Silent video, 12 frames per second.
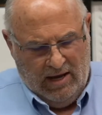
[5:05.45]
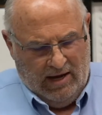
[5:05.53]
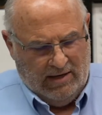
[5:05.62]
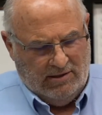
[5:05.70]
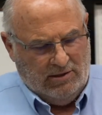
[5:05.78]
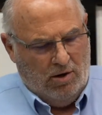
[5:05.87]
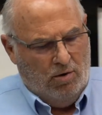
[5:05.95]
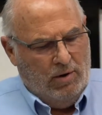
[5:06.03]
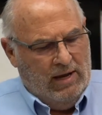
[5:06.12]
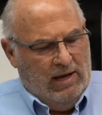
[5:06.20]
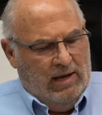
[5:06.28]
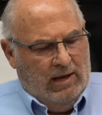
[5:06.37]
And so
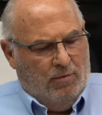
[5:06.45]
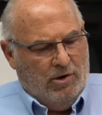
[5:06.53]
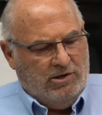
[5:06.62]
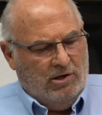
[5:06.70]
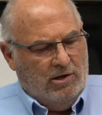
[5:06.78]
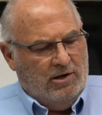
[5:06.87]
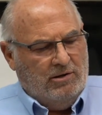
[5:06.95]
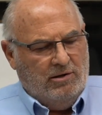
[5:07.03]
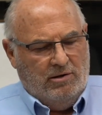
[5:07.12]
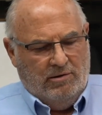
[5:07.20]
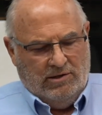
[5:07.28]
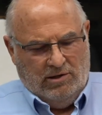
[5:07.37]
what you're going to
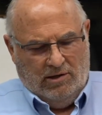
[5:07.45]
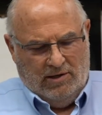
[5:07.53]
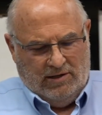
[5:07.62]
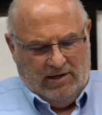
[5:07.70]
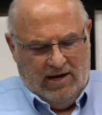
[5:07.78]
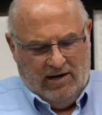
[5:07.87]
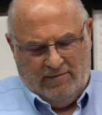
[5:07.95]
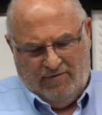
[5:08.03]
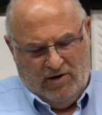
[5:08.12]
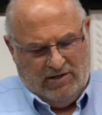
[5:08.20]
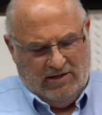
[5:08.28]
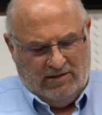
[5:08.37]
do is you're going to take,
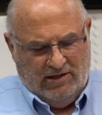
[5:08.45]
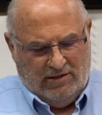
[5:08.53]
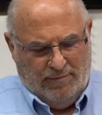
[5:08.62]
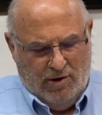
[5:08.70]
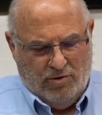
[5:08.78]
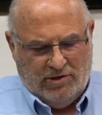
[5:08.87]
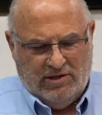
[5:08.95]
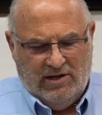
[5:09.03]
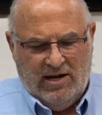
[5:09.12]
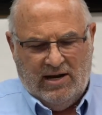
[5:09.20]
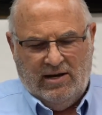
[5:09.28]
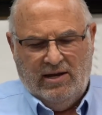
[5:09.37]
for instance, this smoke
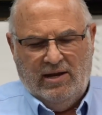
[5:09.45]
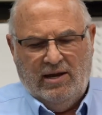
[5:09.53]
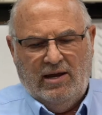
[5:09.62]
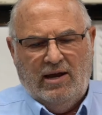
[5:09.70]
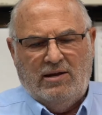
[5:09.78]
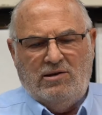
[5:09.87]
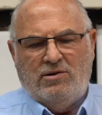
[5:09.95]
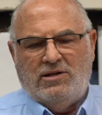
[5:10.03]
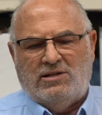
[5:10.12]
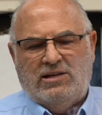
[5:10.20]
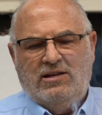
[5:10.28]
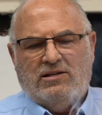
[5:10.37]
stick, and you
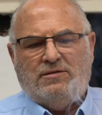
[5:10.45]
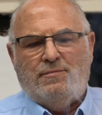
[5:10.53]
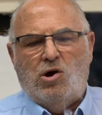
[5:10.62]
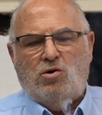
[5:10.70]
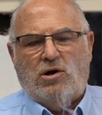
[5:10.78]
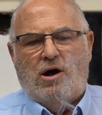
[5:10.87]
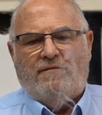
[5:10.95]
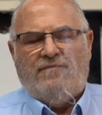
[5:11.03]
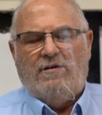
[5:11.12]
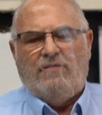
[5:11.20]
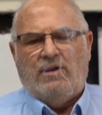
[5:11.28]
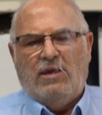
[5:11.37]
can see the smoke off
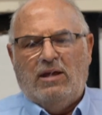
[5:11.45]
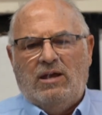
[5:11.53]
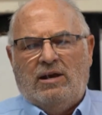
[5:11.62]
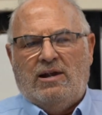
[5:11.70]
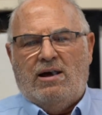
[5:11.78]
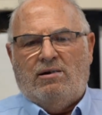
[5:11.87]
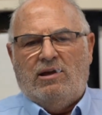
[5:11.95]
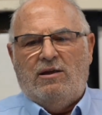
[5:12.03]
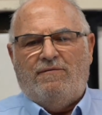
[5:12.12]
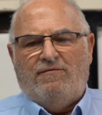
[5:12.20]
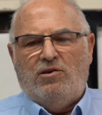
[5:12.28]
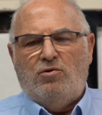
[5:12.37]
of it. Now,
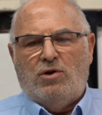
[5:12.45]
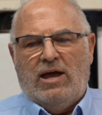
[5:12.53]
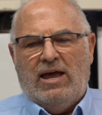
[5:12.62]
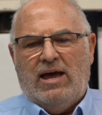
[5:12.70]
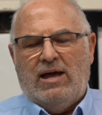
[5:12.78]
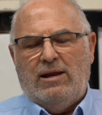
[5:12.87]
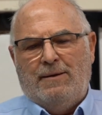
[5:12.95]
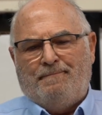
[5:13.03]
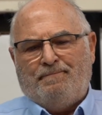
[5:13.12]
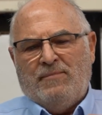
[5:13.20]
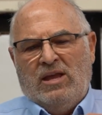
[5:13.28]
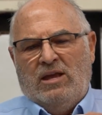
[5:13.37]
if you had
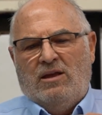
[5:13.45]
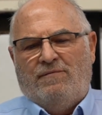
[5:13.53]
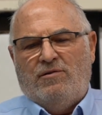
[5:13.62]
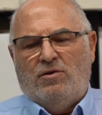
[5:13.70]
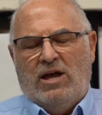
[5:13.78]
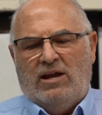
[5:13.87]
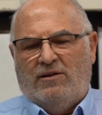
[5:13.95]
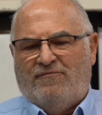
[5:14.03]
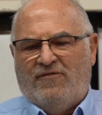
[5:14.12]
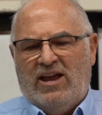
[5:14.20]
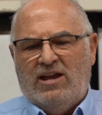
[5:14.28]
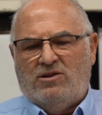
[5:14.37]
the
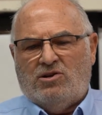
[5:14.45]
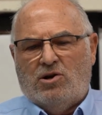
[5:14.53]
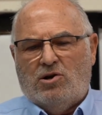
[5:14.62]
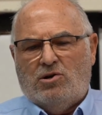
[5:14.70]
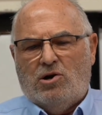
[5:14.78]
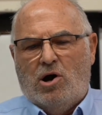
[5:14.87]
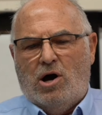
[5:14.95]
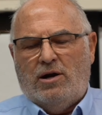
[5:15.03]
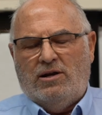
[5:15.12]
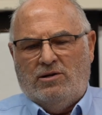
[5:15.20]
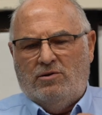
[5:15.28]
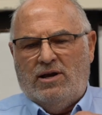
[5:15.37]
fan turned on
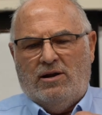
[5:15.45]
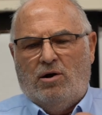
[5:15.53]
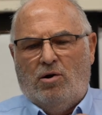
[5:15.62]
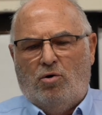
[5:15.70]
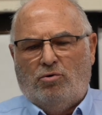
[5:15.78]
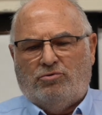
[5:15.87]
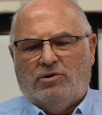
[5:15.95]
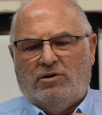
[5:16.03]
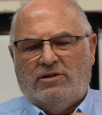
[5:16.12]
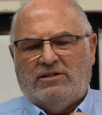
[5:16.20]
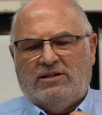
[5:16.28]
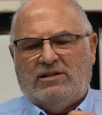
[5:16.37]
and you had a hole
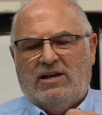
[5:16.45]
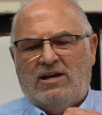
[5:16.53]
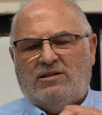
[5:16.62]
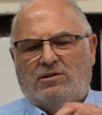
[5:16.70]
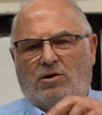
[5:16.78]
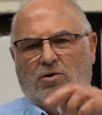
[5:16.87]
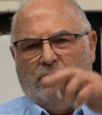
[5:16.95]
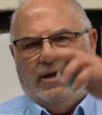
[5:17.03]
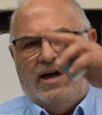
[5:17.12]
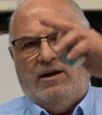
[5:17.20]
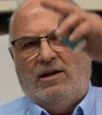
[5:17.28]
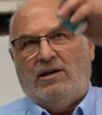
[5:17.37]
drilled as a test hole,
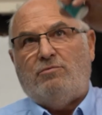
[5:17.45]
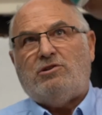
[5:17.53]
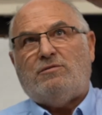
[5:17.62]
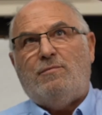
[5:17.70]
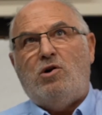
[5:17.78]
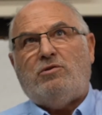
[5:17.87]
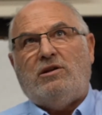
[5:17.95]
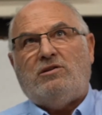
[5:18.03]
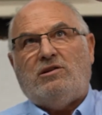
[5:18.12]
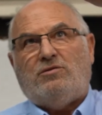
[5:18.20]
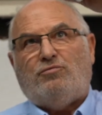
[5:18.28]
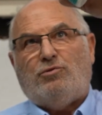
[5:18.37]
that liquid smoke that
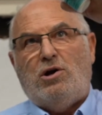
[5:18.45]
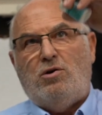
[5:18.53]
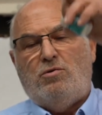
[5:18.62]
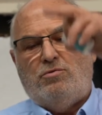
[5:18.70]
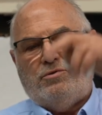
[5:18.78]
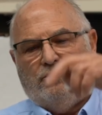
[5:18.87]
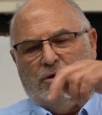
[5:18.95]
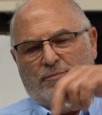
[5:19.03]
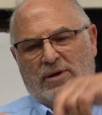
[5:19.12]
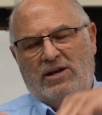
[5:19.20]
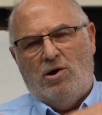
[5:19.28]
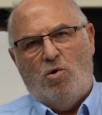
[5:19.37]
just rose would
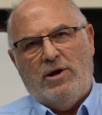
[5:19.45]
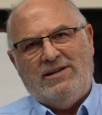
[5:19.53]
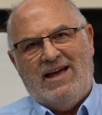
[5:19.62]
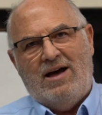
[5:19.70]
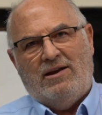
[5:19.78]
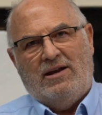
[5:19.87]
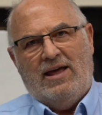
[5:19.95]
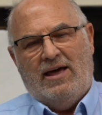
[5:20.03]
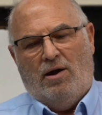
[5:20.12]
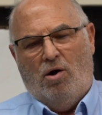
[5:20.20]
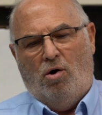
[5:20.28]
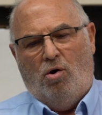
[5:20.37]
be going down in
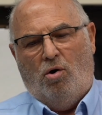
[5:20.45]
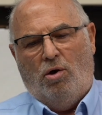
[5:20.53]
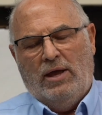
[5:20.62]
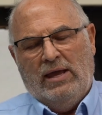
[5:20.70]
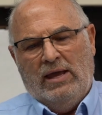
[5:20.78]
that hole.